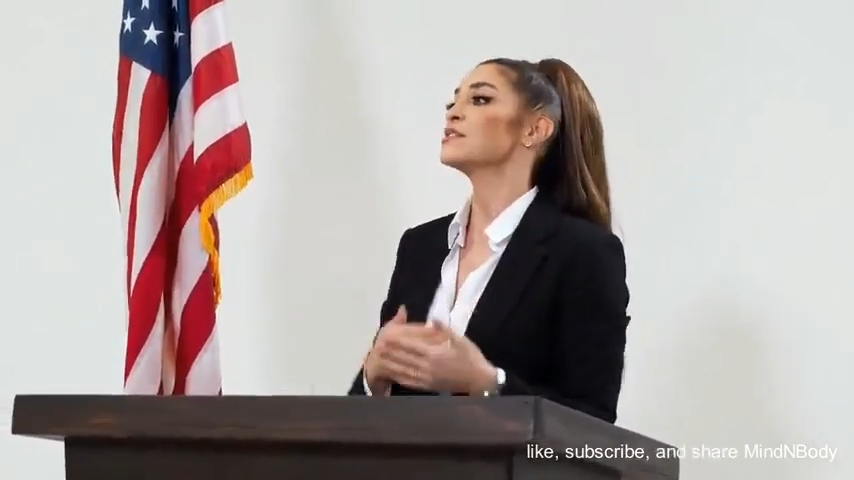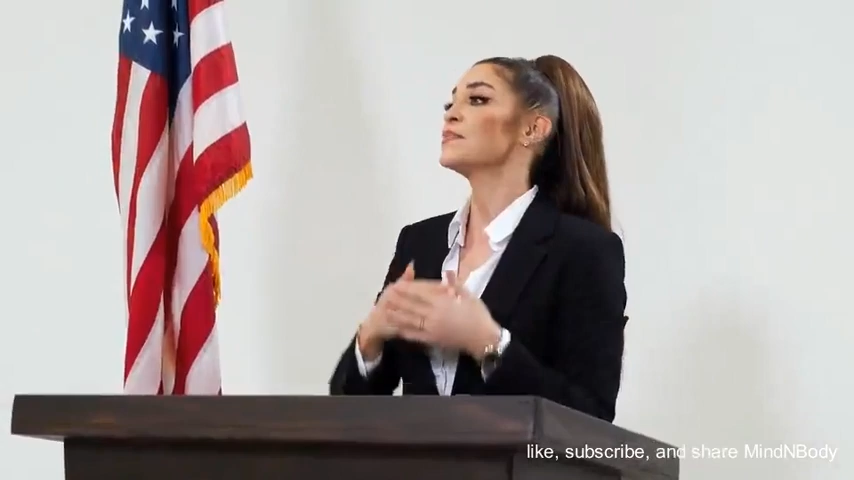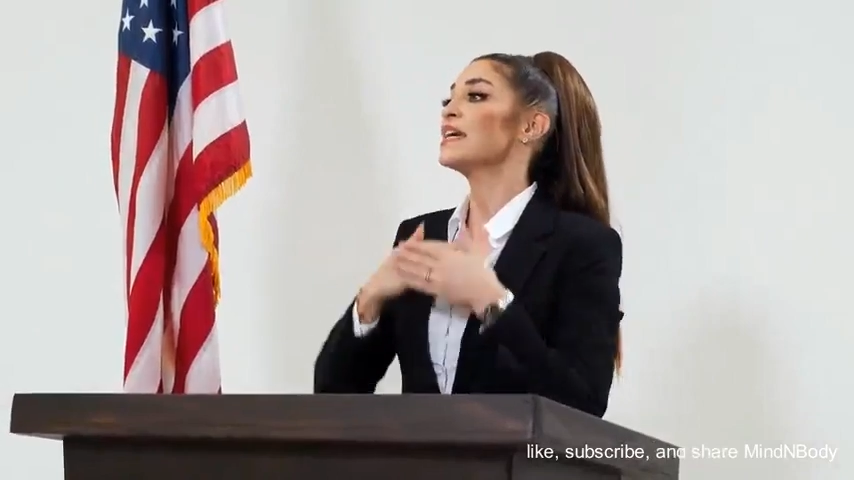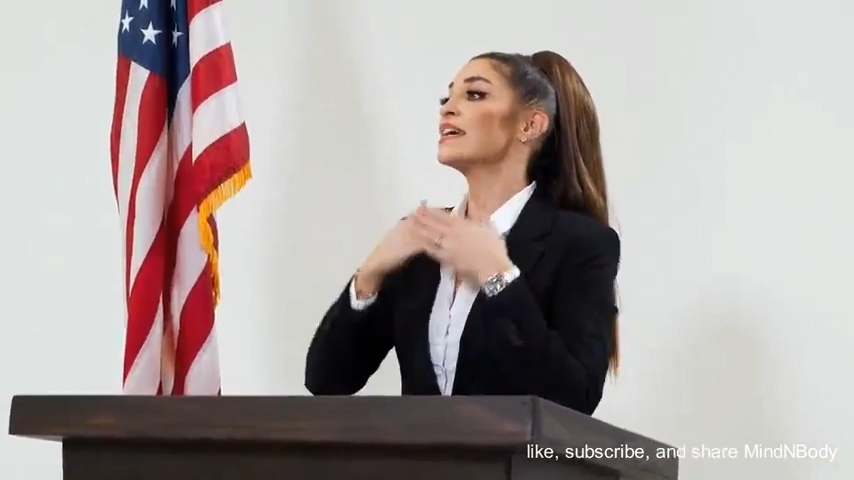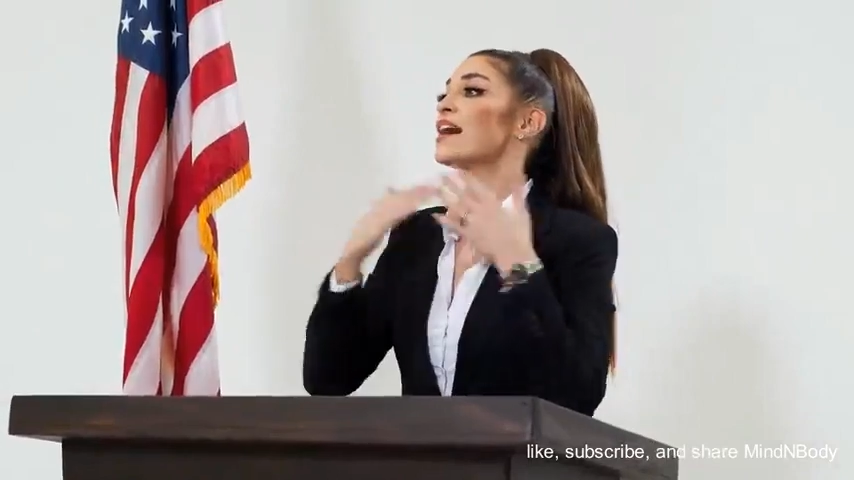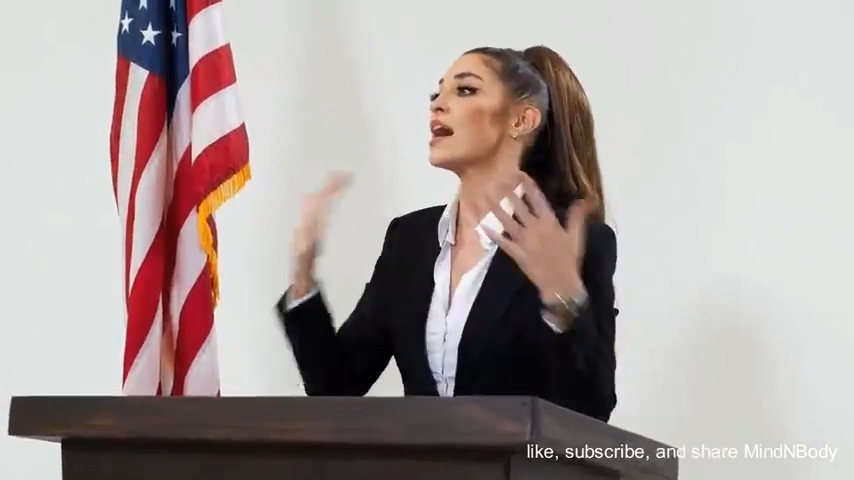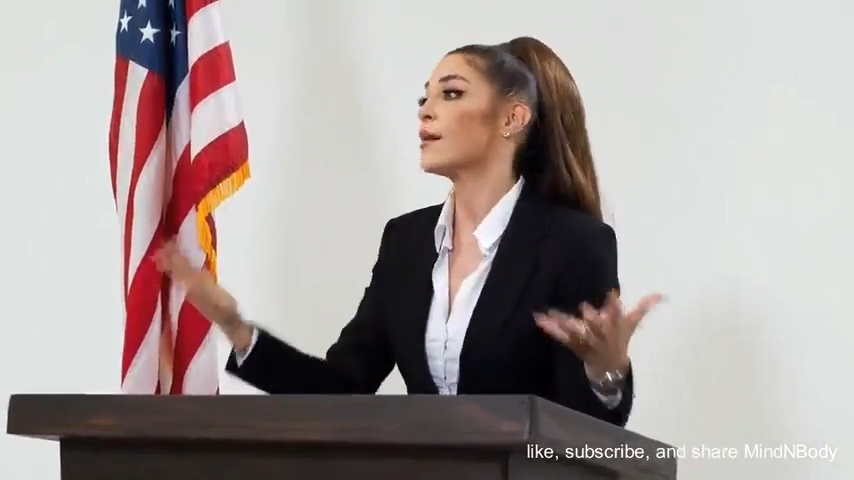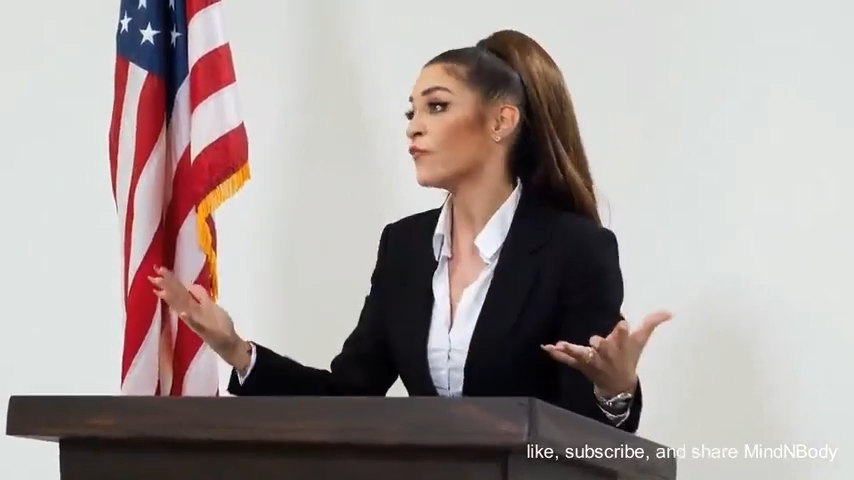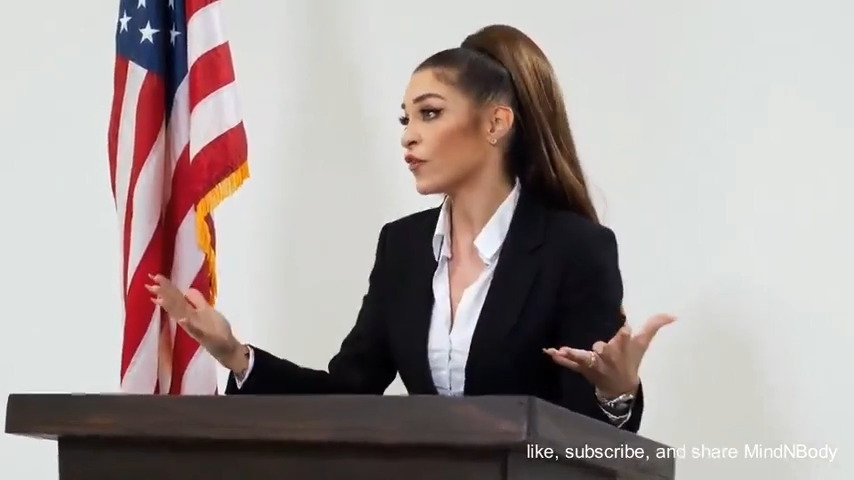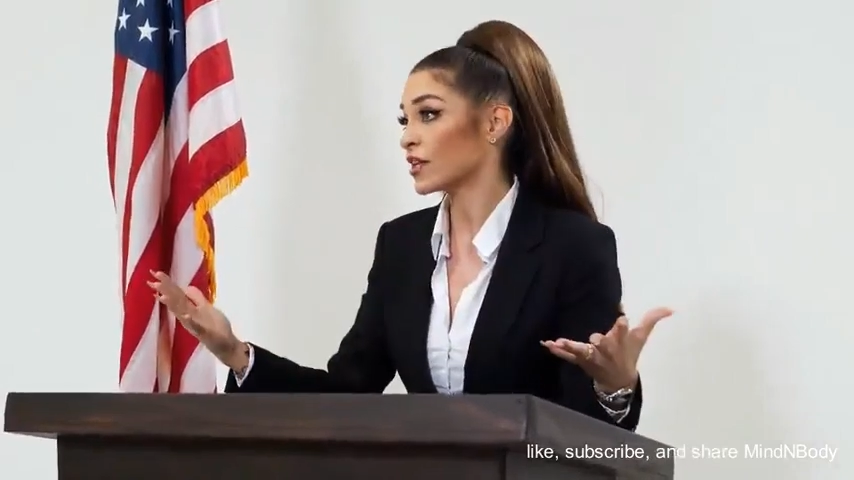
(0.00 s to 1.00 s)

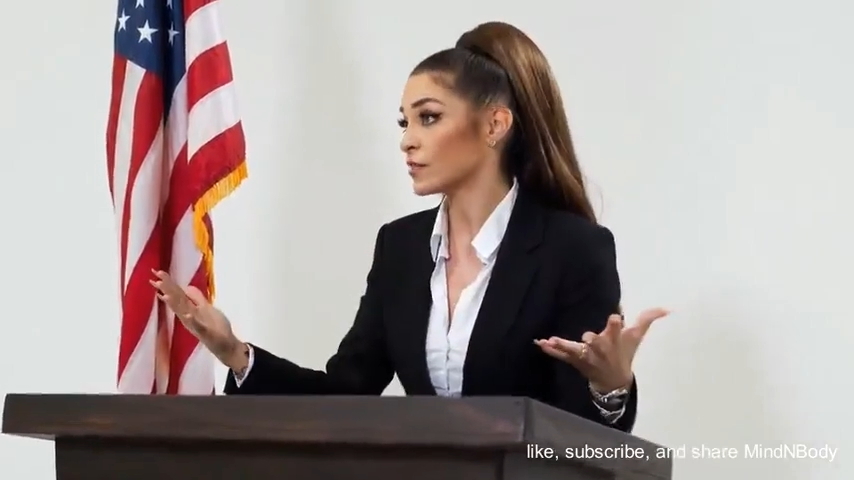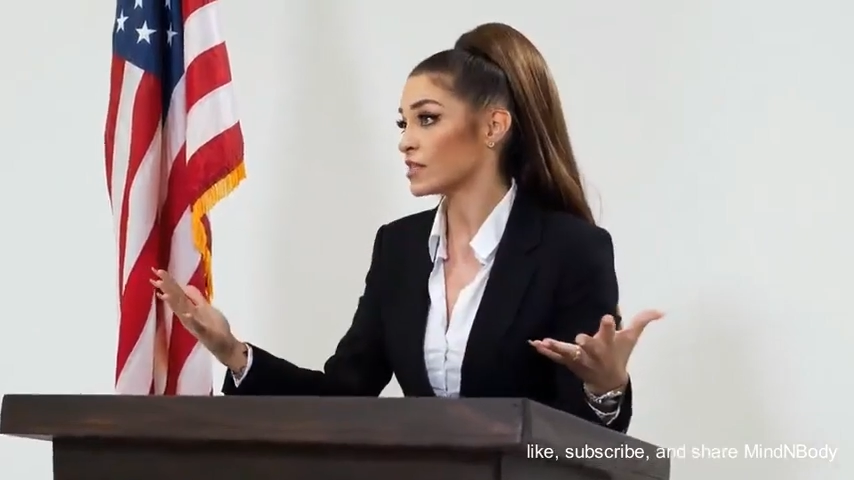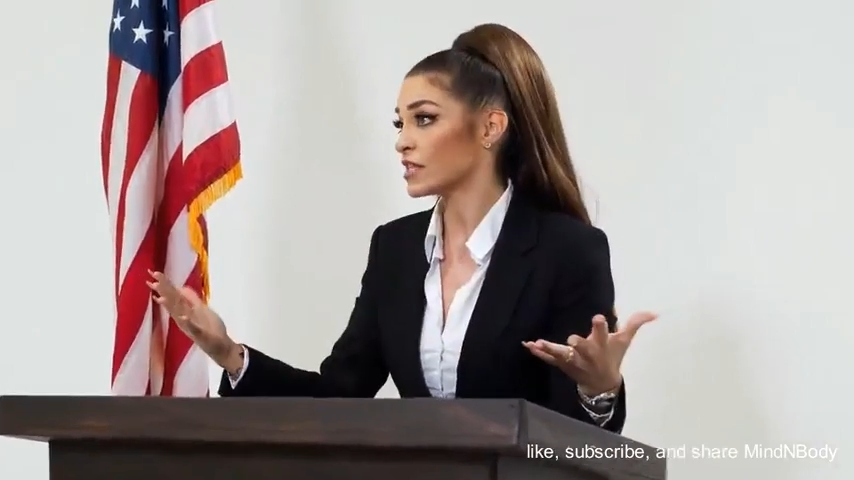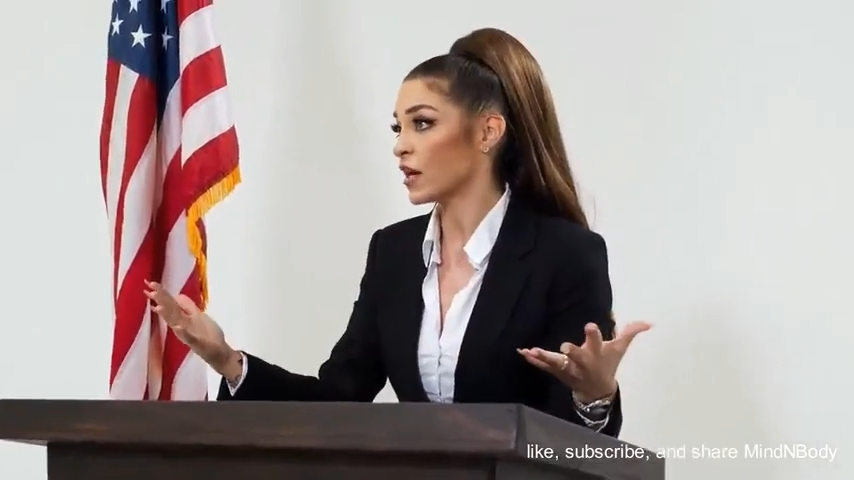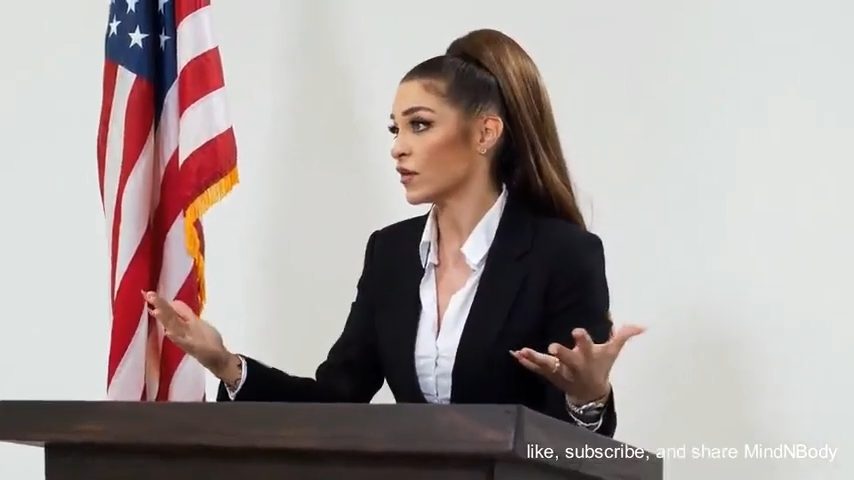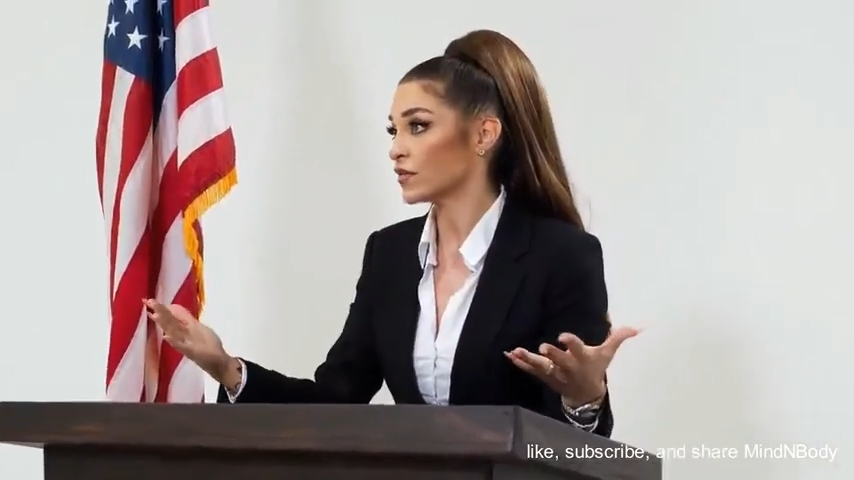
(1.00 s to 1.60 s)
Success is not merely